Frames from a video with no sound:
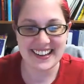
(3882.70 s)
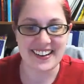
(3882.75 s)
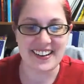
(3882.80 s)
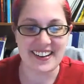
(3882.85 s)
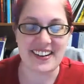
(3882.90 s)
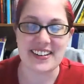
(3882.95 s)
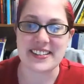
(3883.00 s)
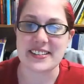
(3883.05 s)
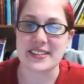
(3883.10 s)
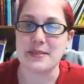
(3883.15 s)

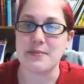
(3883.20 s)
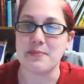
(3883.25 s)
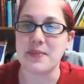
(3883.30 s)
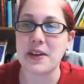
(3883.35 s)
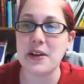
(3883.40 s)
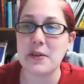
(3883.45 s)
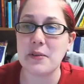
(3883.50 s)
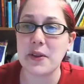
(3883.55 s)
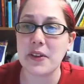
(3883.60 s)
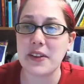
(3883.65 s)
awesome.
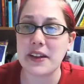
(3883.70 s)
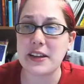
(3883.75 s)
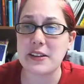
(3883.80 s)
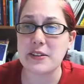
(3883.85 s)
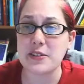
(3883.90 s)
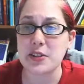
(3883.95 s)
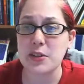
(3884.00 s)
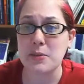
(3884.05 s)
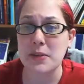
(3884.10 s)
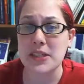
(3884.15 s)
Well, thank you
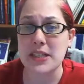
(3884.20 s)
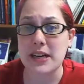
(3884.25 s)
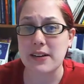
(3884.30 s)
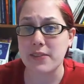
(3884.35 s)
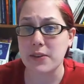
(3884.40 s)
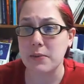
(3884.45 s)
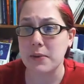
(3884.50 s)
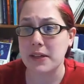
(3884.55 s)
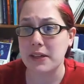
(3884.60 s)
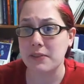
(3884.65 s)
so much,
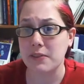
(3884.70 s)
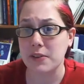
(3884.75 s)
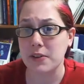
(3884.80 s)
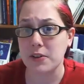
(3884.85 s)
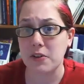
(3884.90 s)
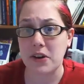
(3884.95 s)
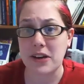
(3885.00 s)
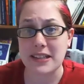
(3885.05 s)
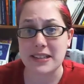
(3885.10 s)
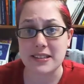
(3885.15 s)
everybody, for the
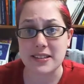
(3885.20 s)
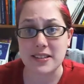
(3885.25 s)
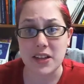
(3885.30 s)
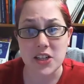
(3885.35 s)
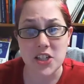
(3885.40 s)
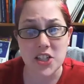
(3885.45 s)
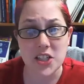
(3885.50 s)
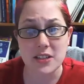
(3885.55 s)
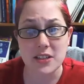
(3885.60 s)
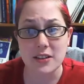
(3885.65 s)
great
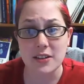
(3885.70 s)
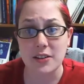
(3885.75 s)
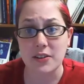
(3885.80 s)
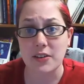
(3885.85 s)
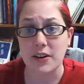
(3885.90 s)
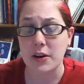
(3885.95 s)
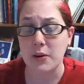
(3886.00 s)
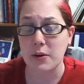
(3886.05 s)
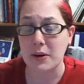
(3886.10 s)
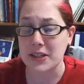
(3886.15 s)
discussion, the
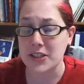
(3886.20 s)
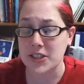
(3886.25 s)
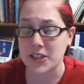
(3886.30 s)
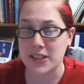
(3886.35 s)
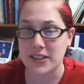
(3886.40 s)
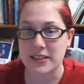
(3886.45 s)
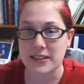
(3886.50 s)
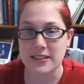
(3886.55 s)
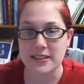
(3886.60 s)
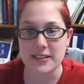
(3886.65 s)
great
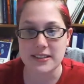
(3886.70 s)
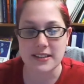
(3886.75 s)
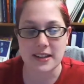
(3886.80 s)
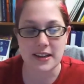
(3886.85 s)
questions.